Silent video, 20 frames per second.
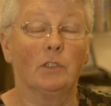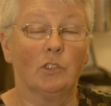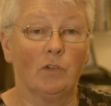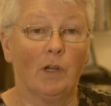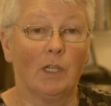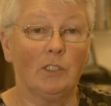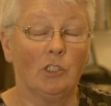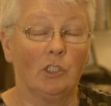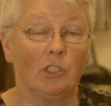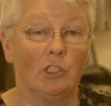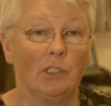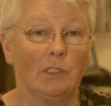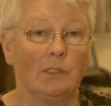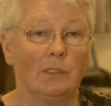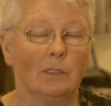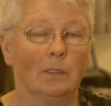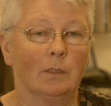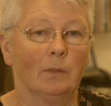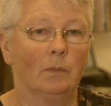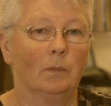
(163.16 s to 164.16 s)

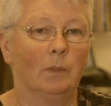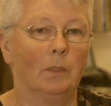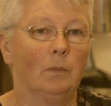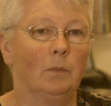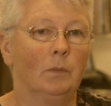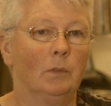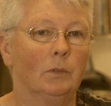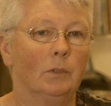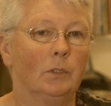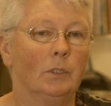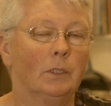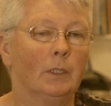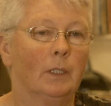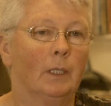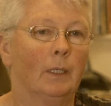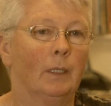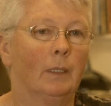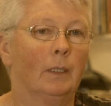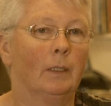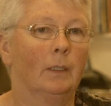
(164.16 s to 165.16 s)
strategies that we would
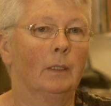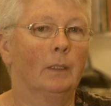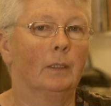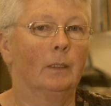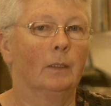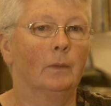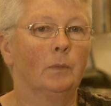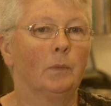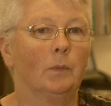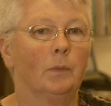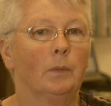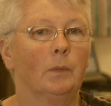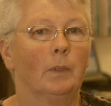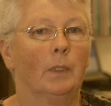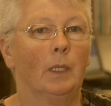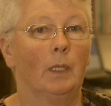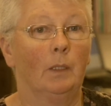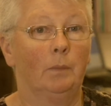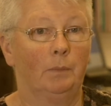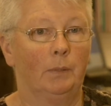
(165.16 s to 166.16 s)

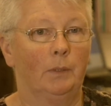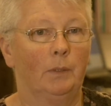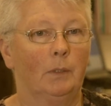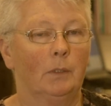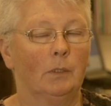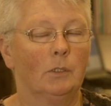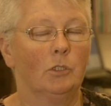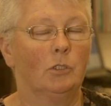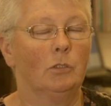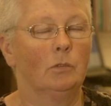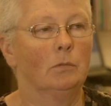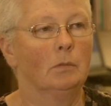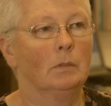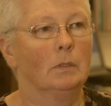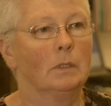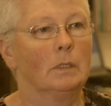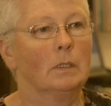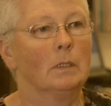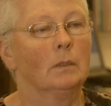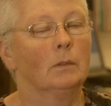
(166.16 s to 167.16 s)
help
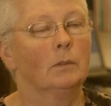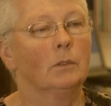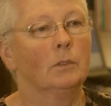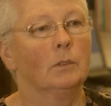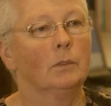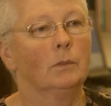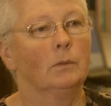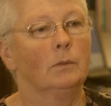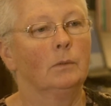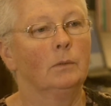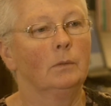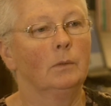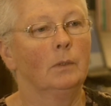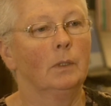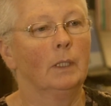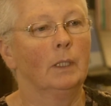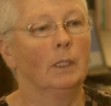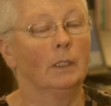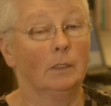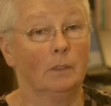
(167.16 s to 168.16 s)
students to
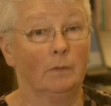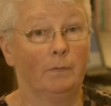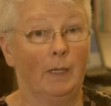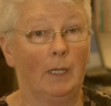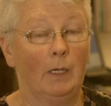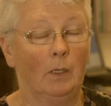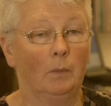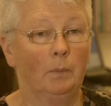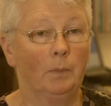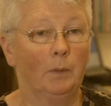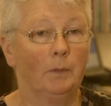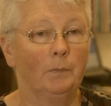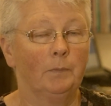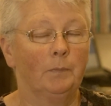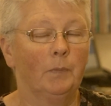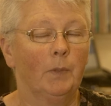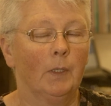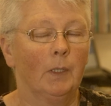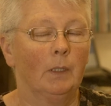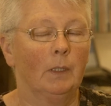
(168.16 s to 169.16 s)
develop
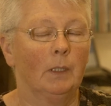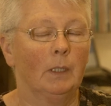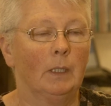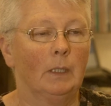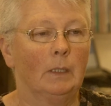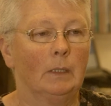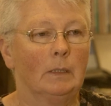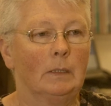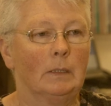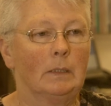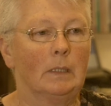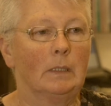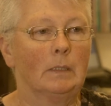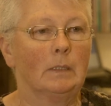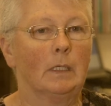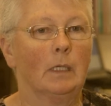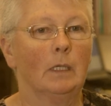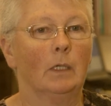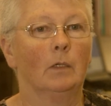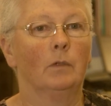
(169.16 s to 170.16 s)
is the
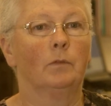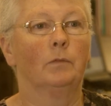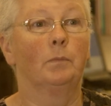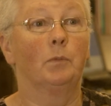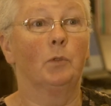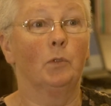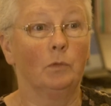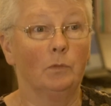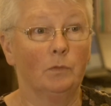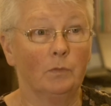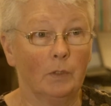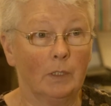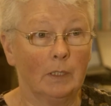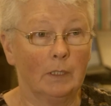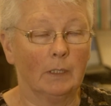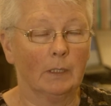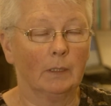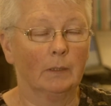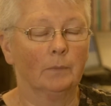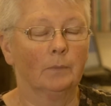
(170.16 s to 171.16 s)
skill of
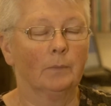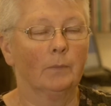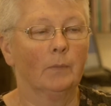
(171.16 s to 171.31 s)
proofreading